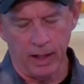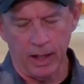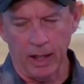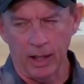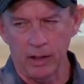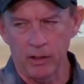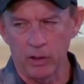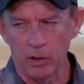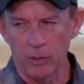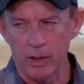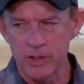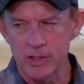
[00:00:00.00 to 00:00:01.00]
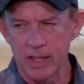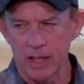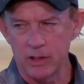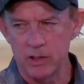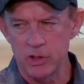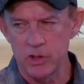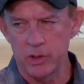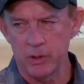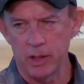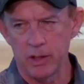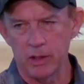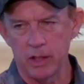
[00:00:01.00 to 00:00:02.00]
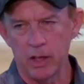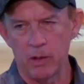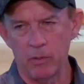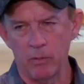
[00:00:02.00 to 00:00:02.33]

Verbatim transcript: the Lord is saying to Judah, you know,